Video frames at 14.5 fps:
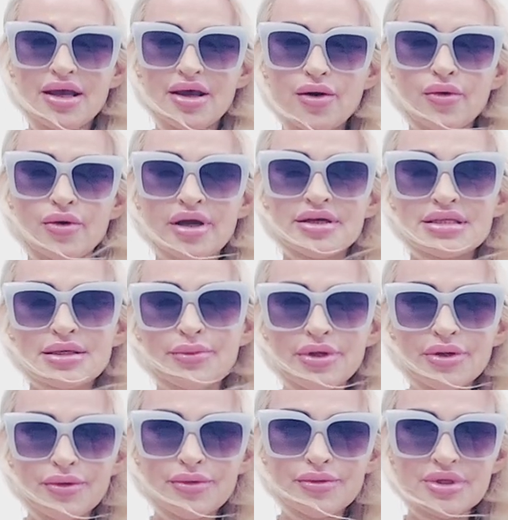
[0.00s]
or someone
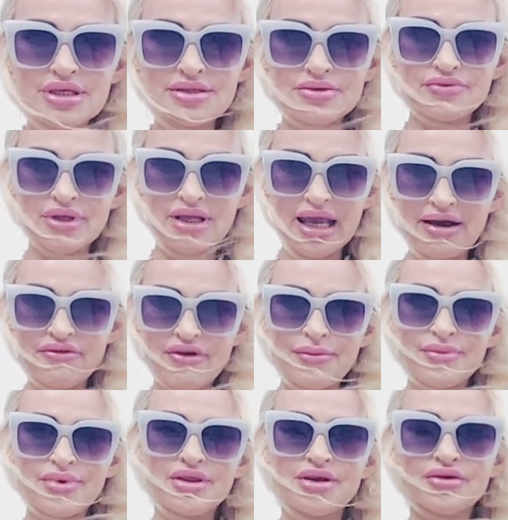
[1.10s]
who doesn't really have
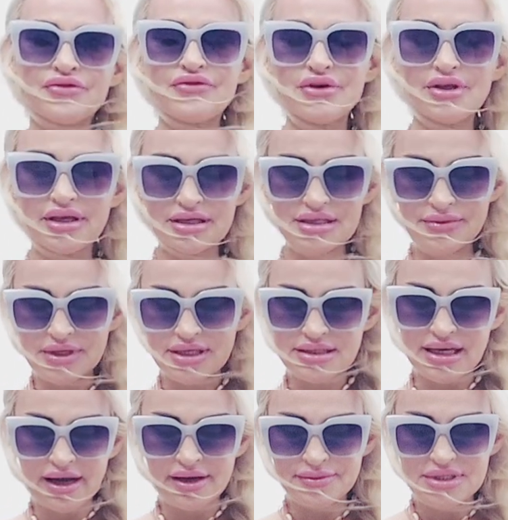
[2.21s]
empathy or feelings because
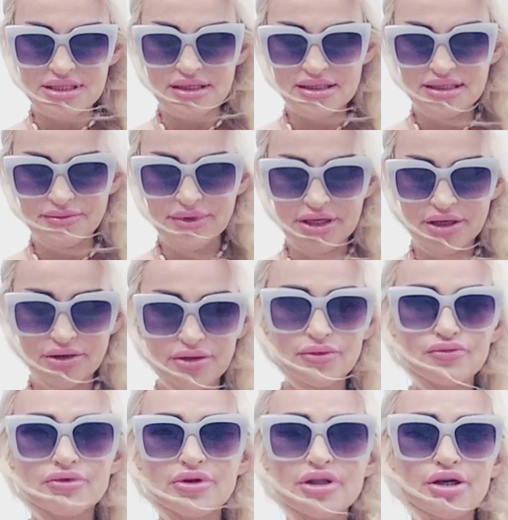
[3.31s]
I'm seeing somebody here who
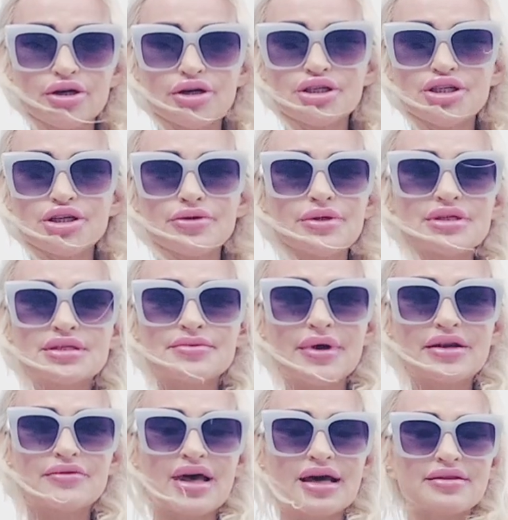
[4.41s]
really hurt you and despite
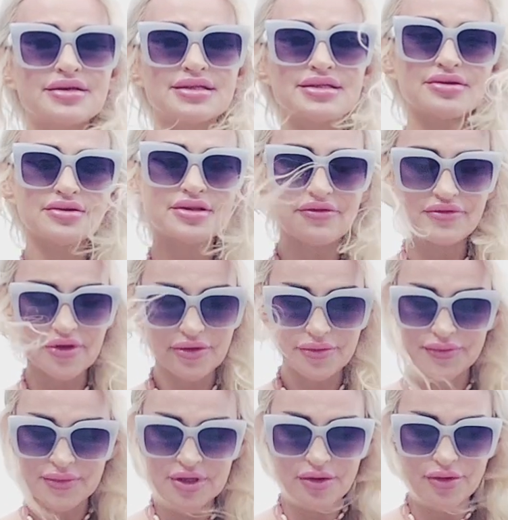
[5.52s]
of that they still love you.
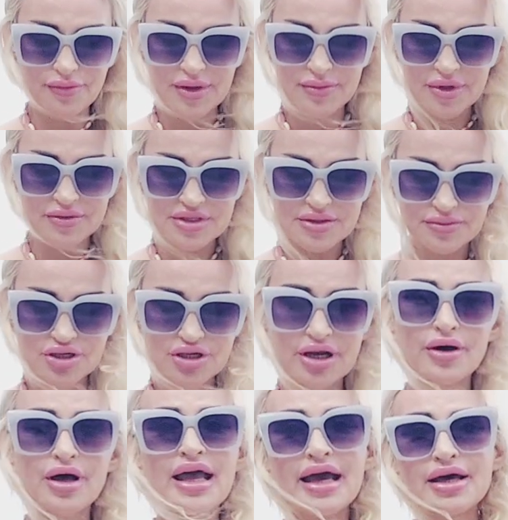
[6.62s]
You know, maybe it was a
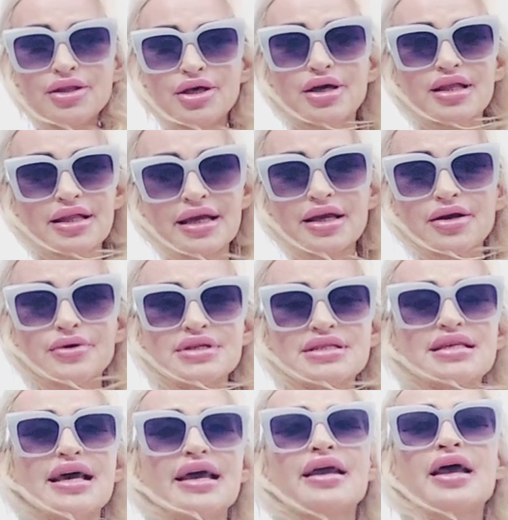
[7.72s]
betrayal. And look, like I always
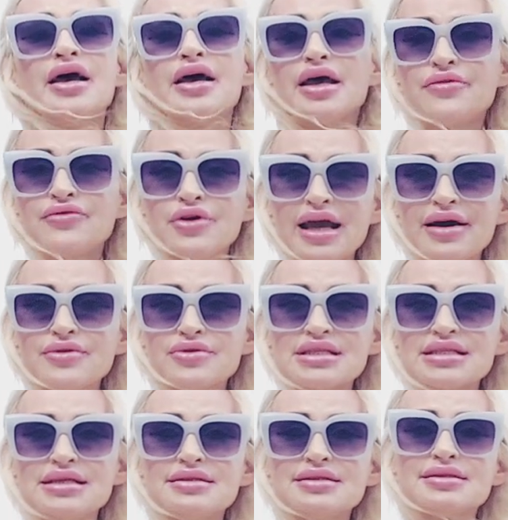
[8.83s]
say, if you have the
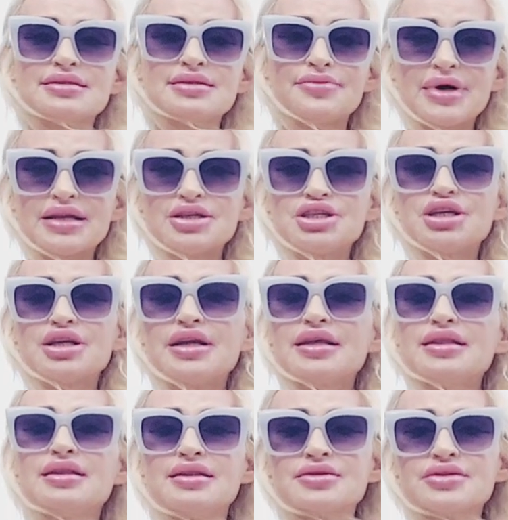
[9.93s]
receipts, somebody cheated,
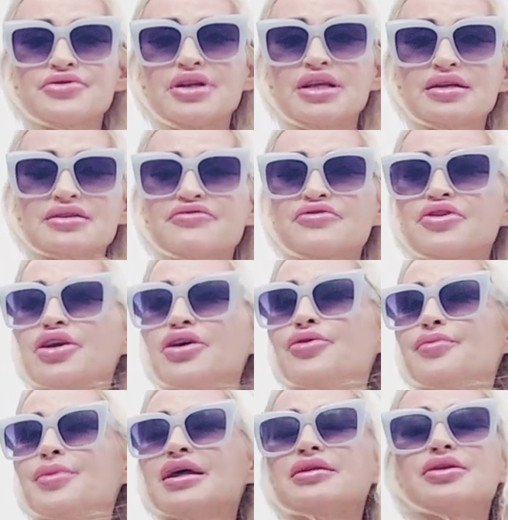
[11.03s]
then this reading is for you.
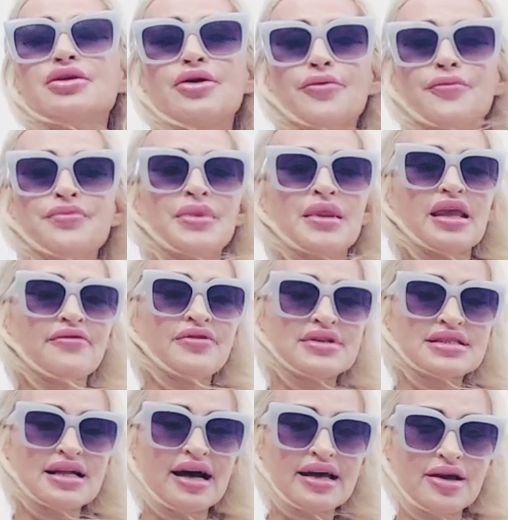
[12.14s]
But you know, if it's
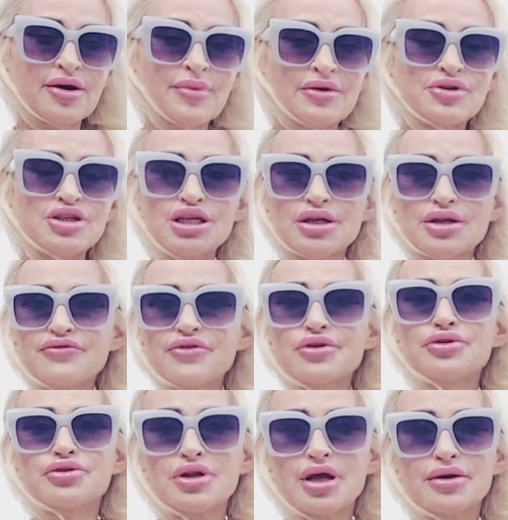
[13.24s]
not about cheating for you,
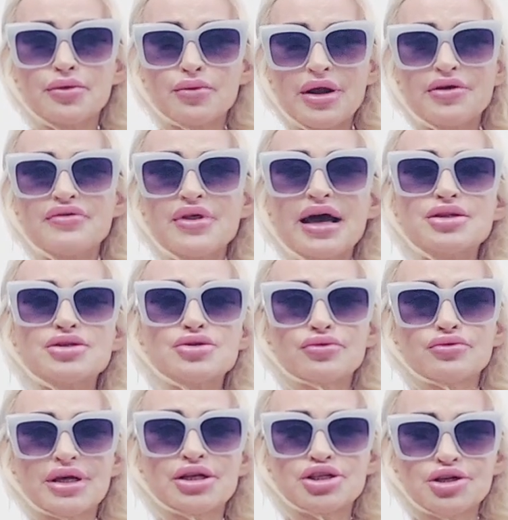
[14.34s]
you're not aware of that.
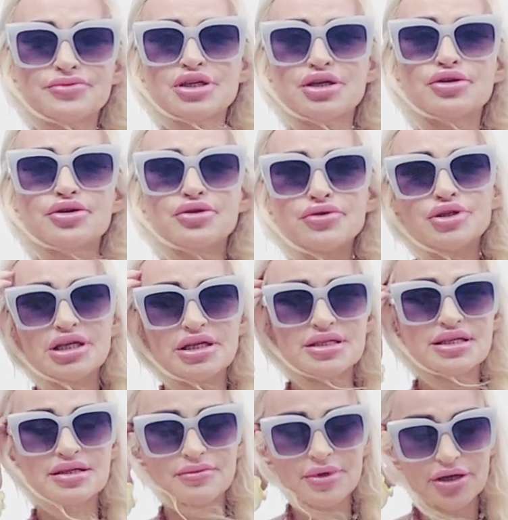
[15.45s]
Don't like jump to conclusions
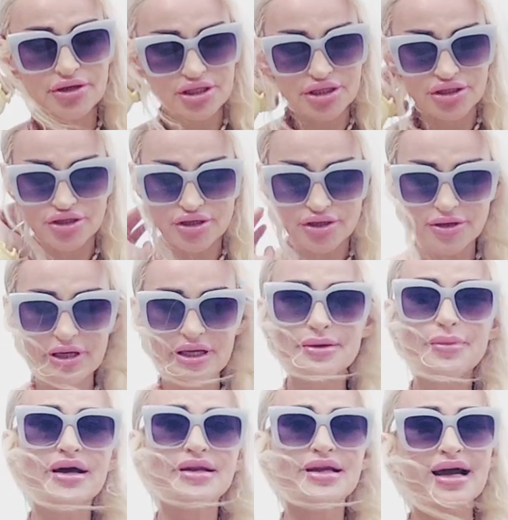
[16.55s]
because I'm not here to trigger
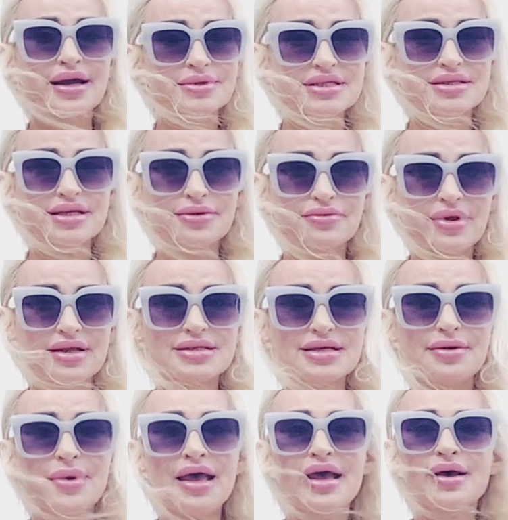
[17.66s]
anybody. I'm just a
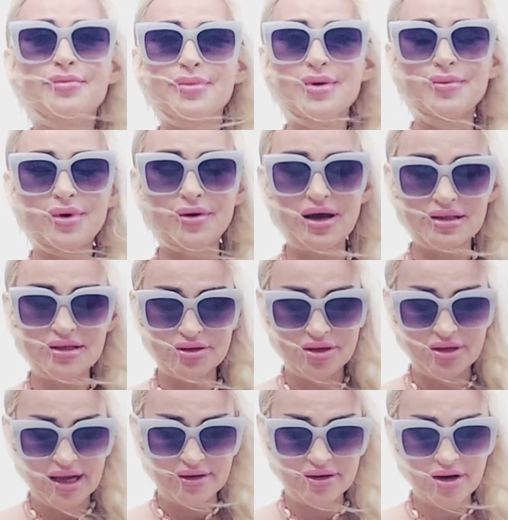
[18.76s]
random bimbo on the
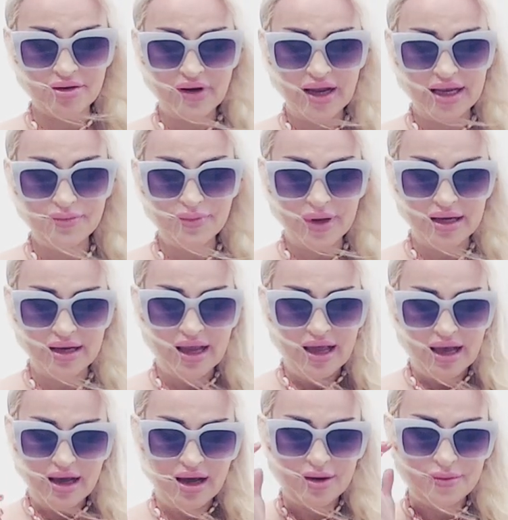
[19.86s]
internet. All right, but
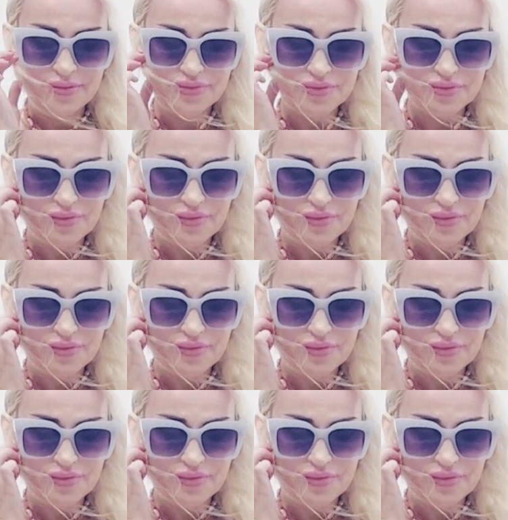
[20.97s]
um,